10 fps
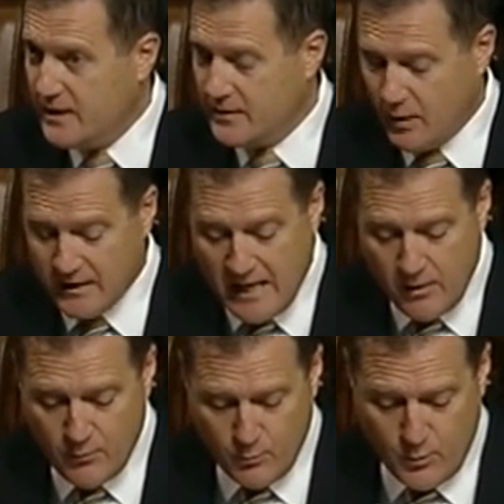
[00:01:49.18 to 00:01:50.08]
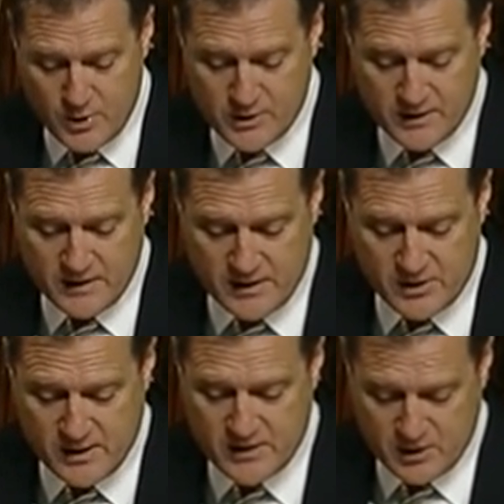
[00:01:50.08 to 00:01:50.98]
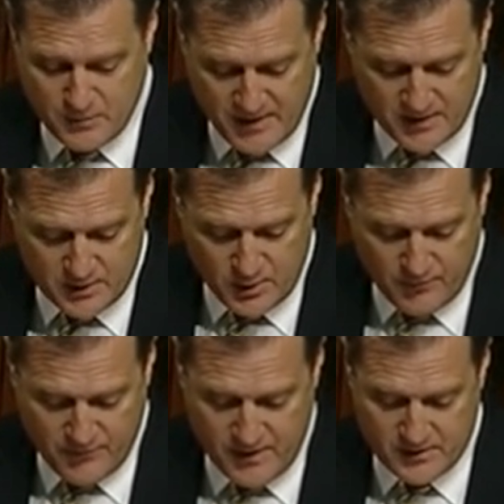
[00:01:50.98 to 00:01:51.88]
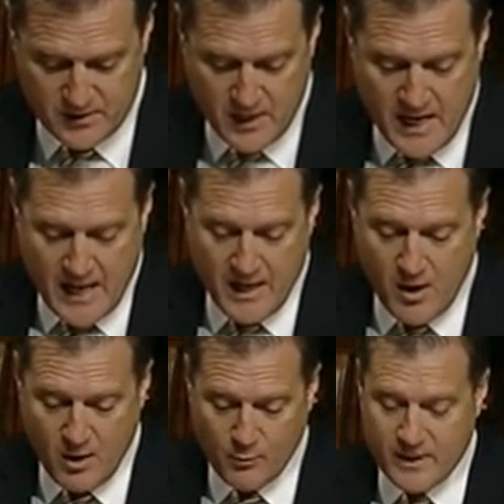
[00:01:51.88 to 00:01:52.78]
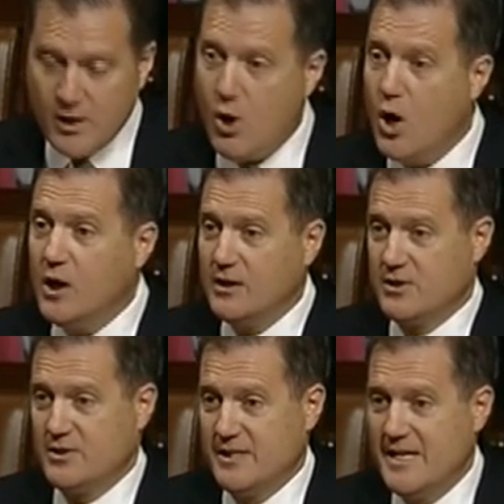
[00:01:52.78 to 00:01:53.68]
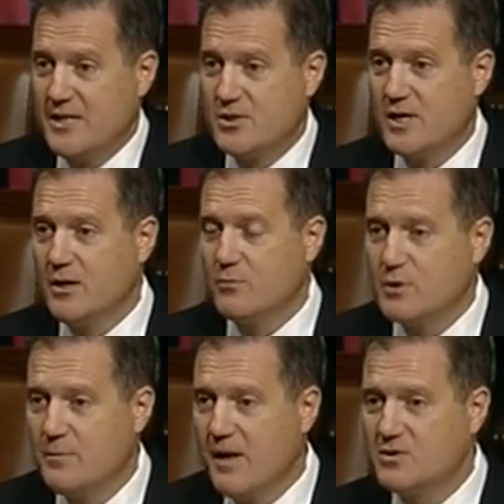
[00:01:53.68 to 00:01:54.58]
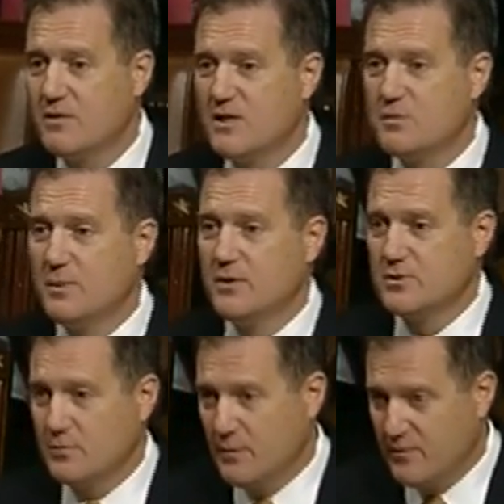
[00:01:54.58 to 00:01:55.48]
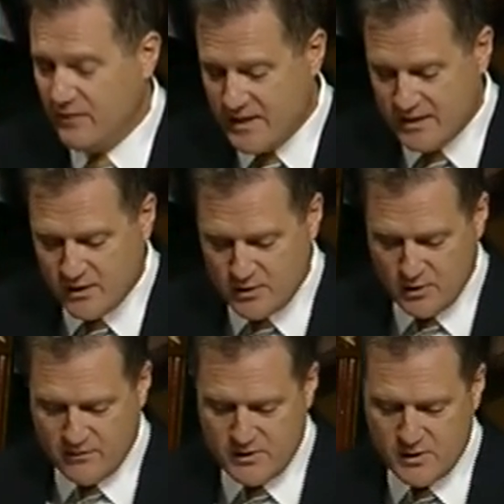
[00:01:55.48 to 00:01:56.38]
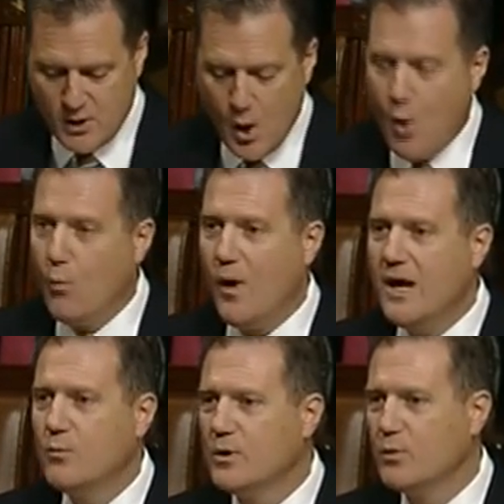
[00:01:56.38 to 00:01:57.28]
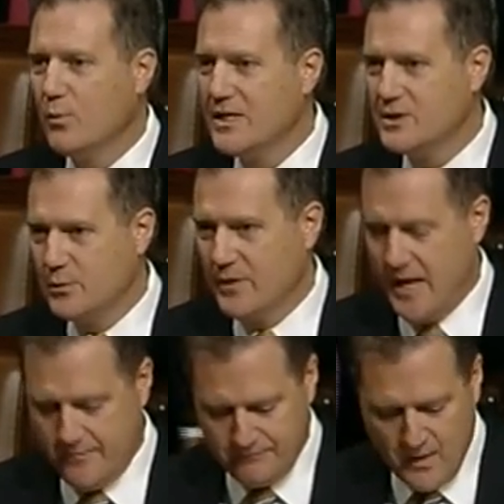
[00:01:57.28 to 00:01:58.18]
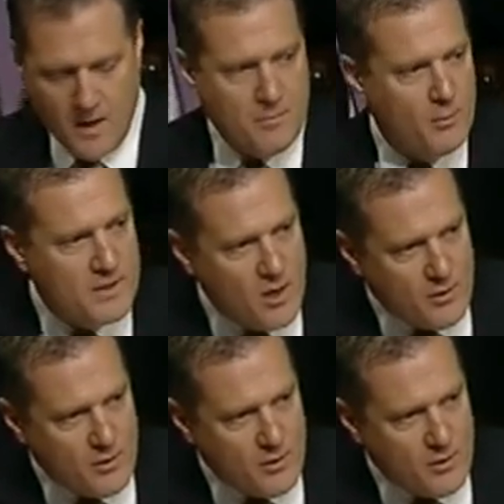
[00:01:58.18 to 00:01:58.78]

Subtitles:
allow the Washington, D.C. to spend its own funds. And Harry Reid heartlessly has said in response to these bills that would provide needed services, why would we do that? But we know